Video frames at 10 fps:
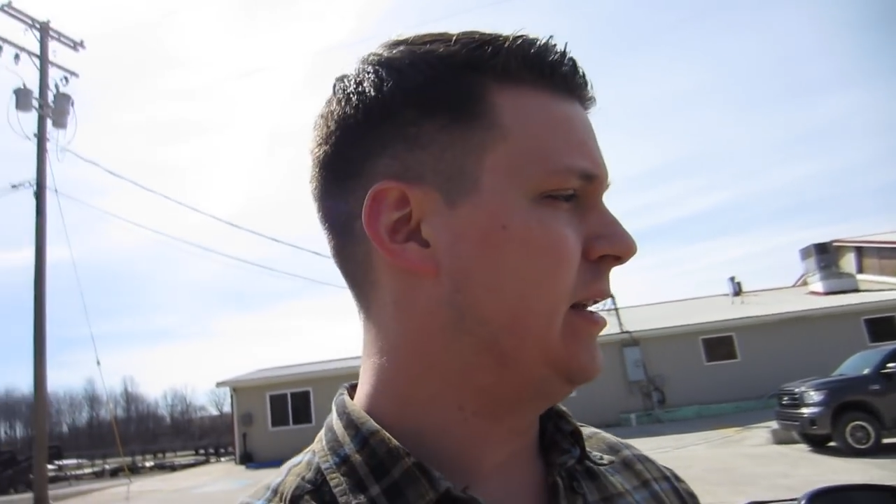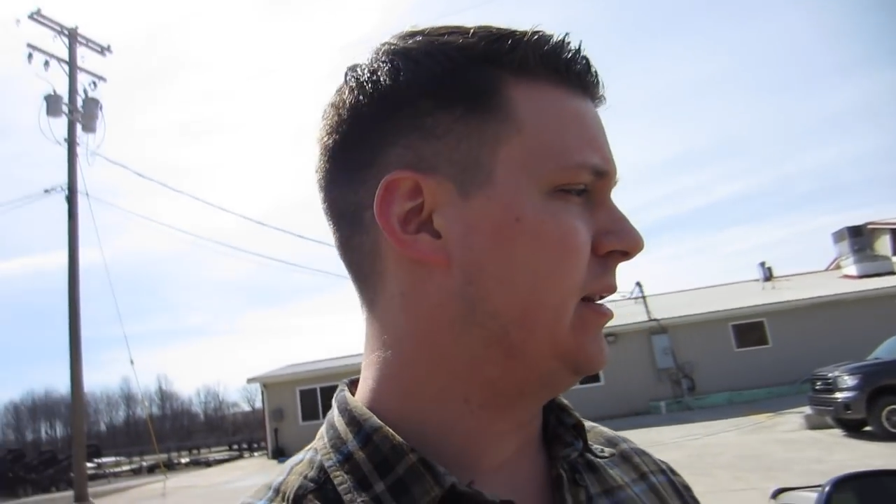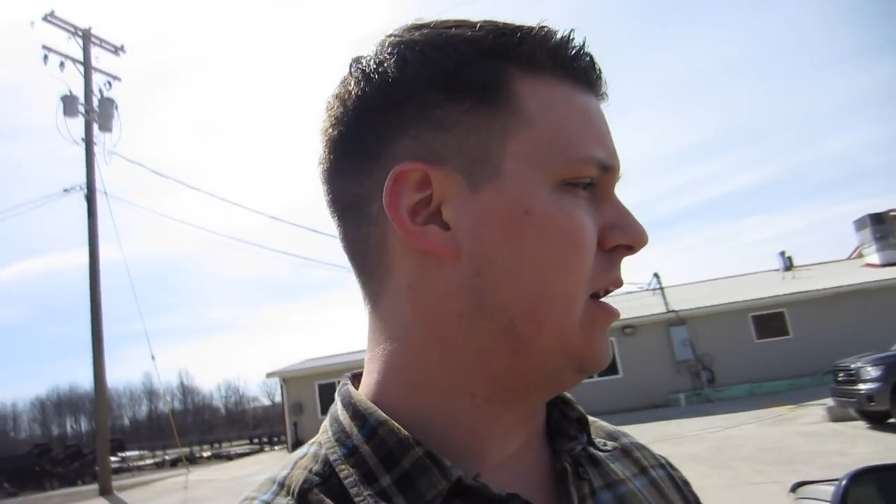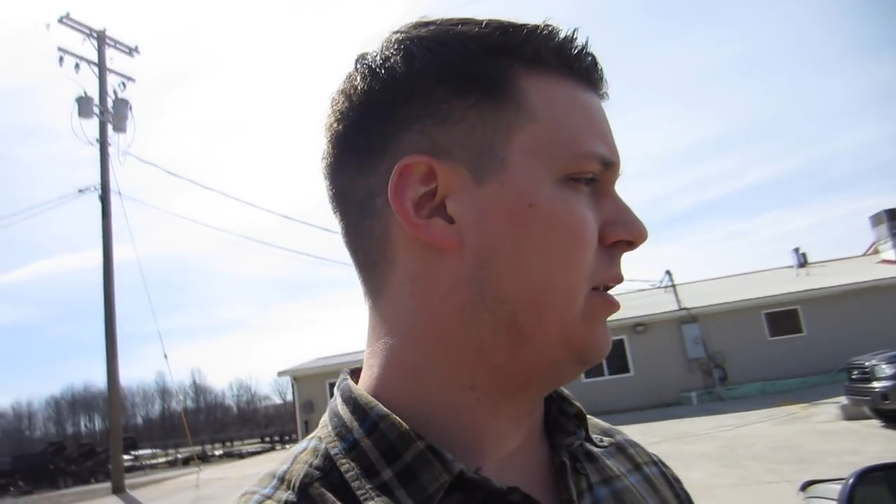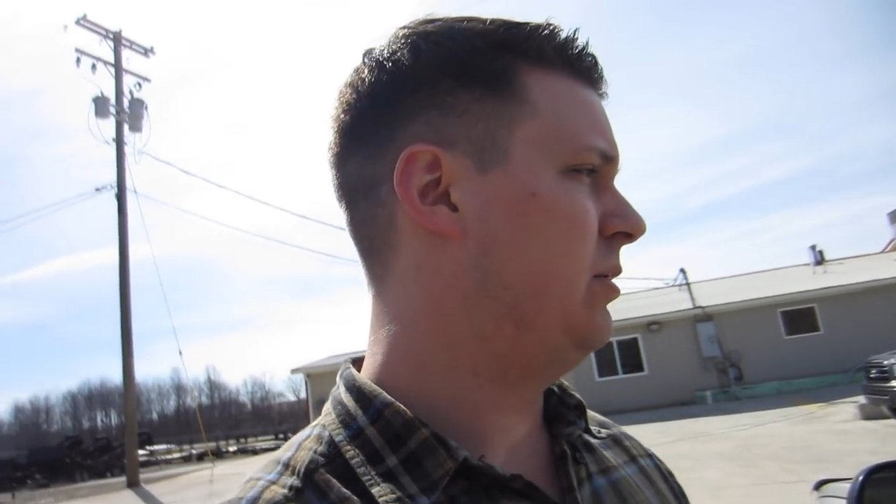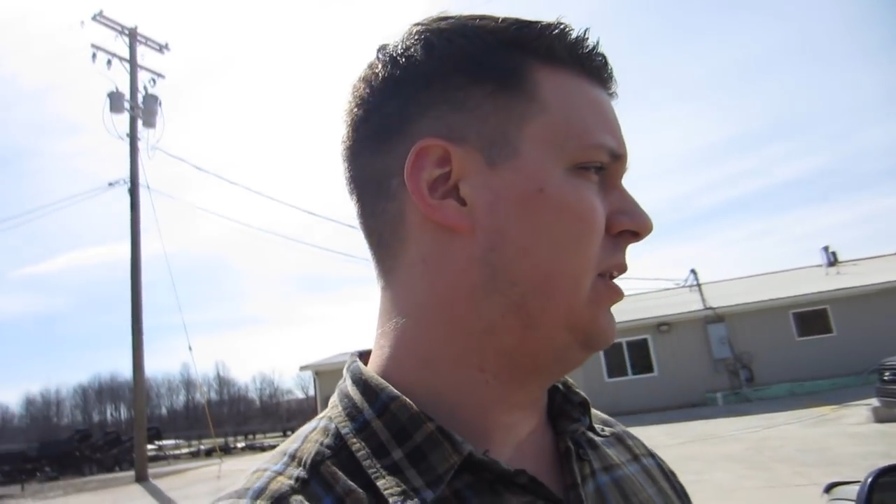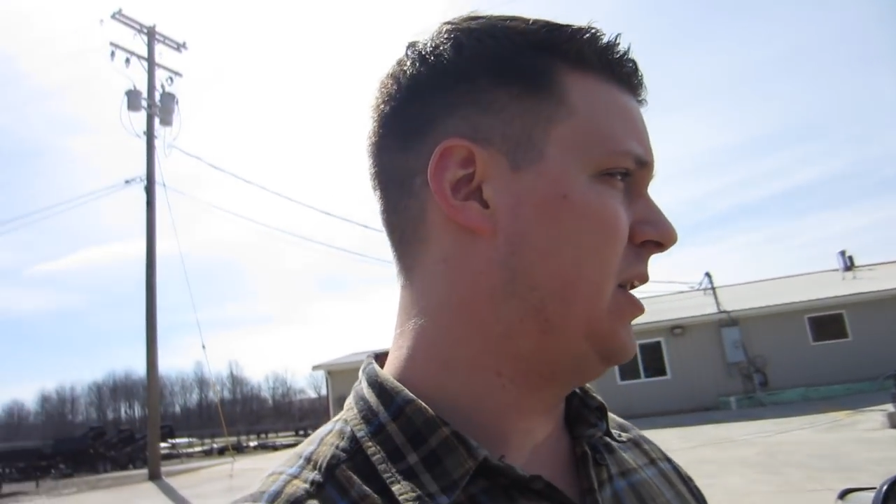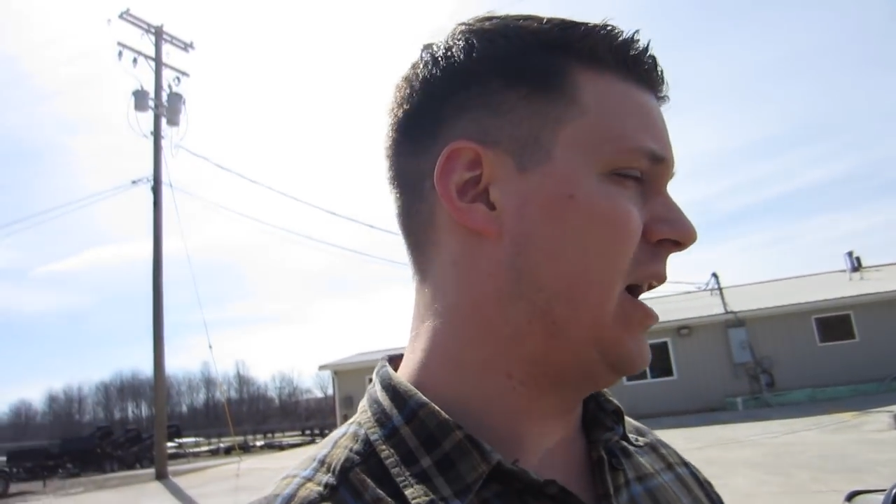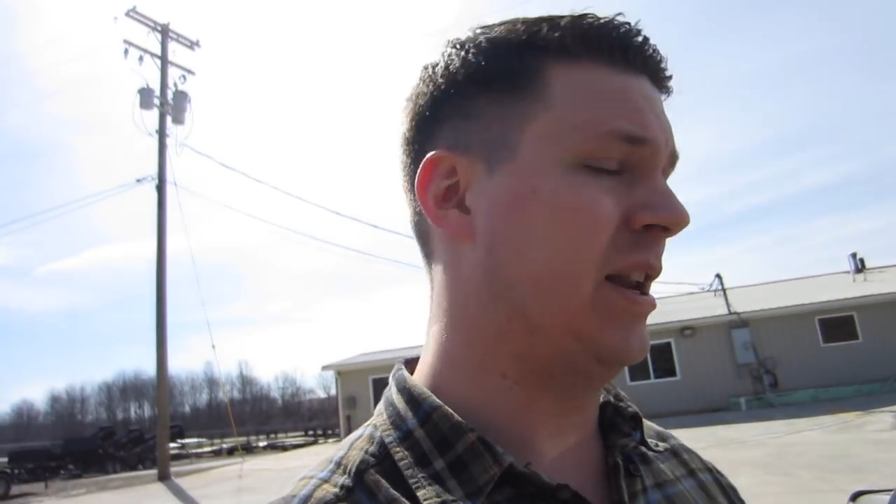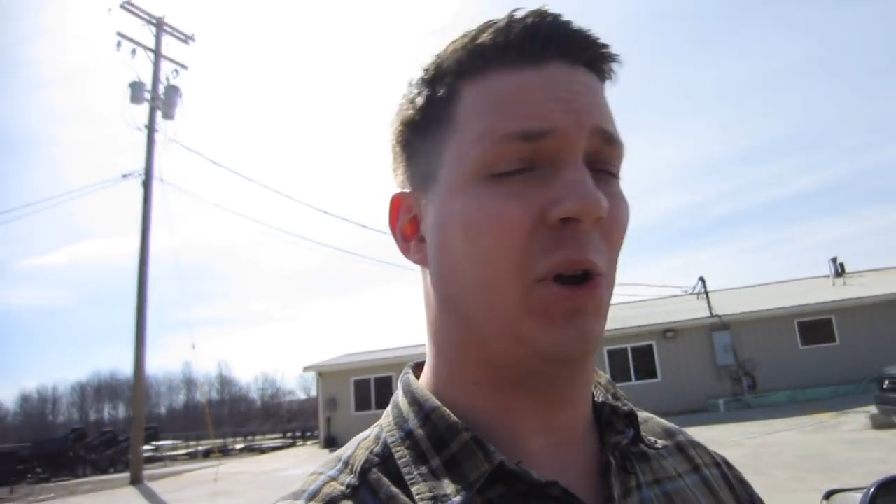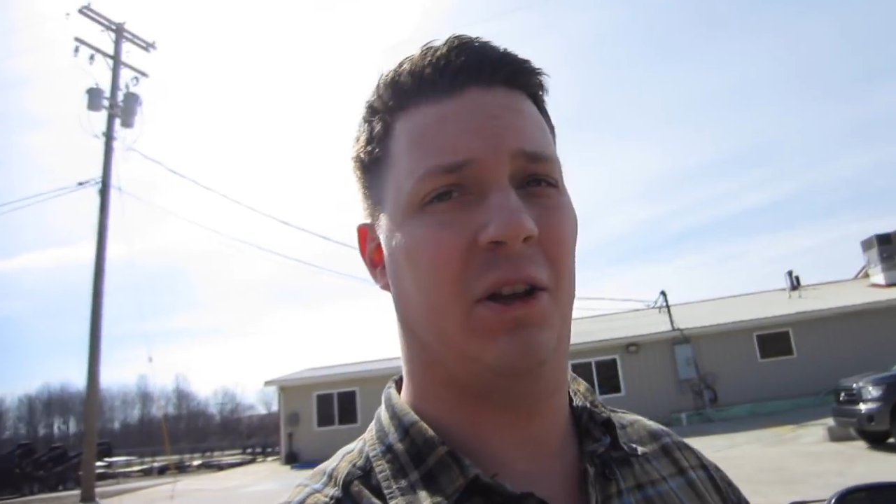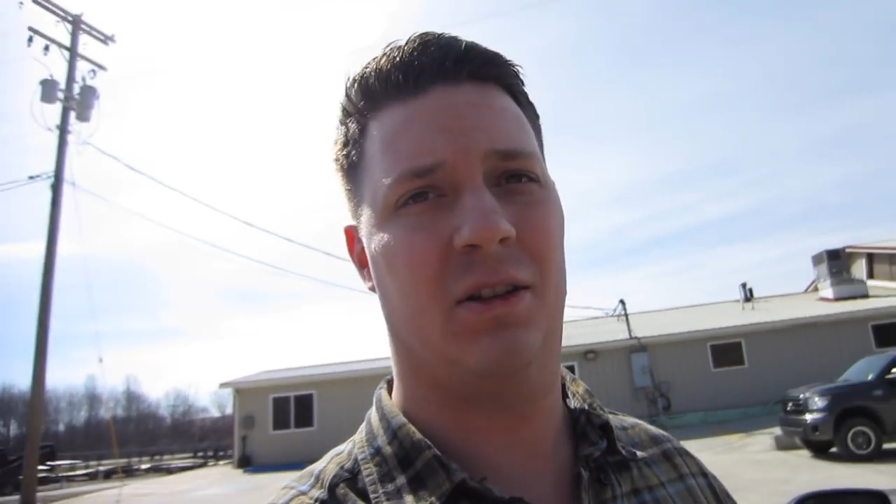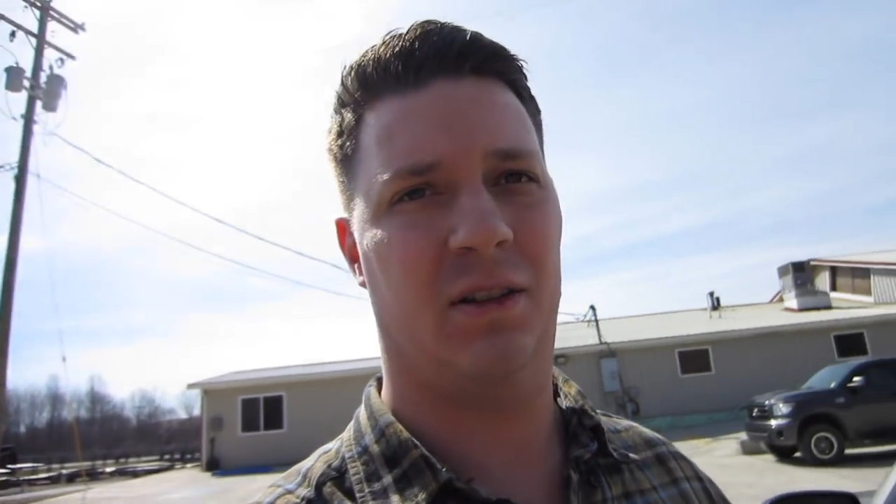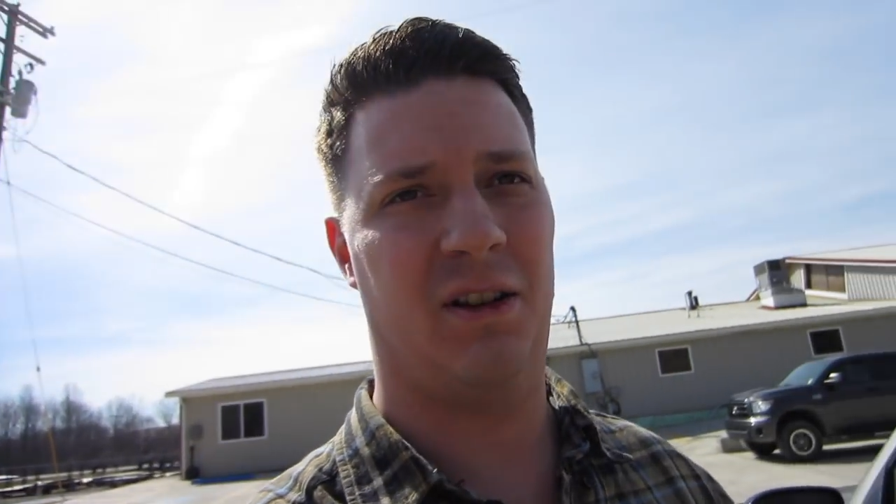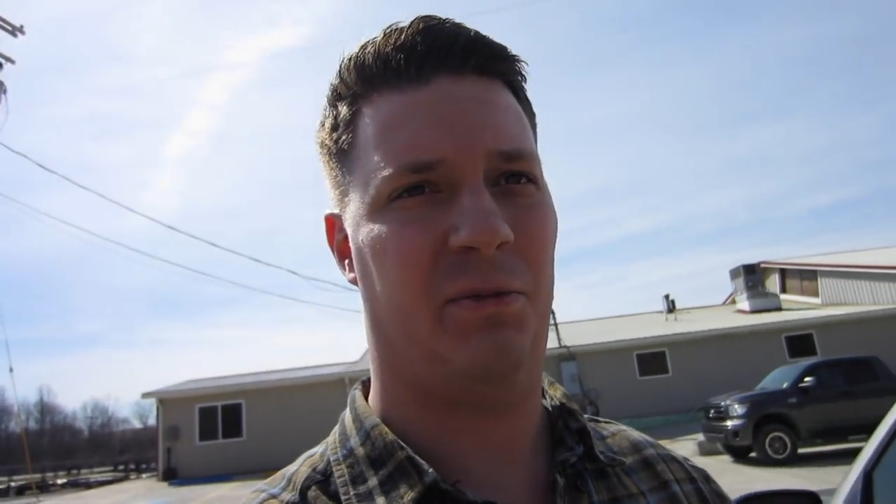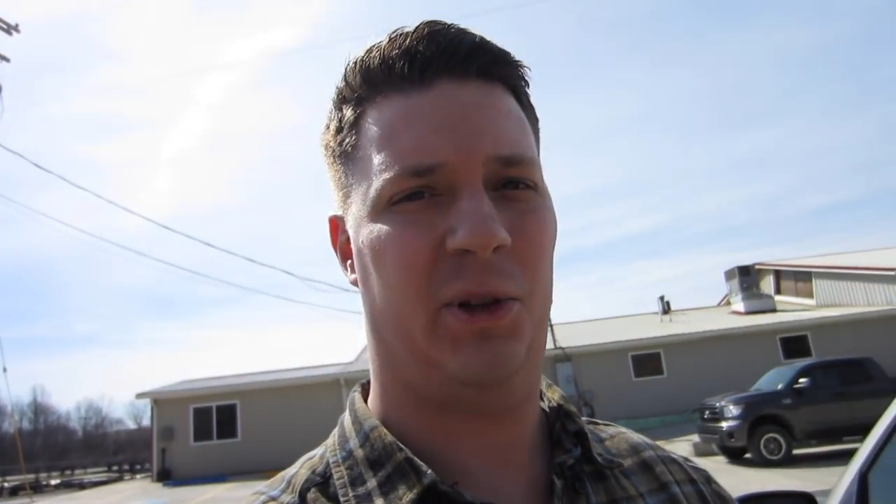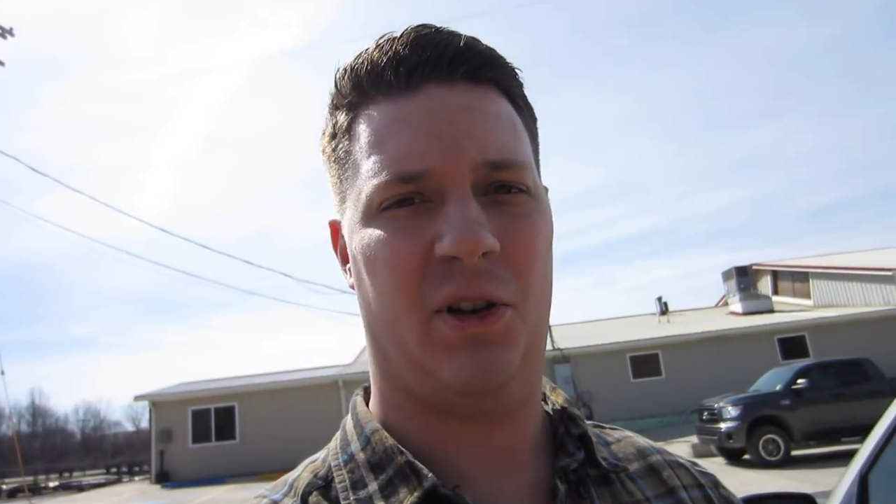So, anyway, enough of me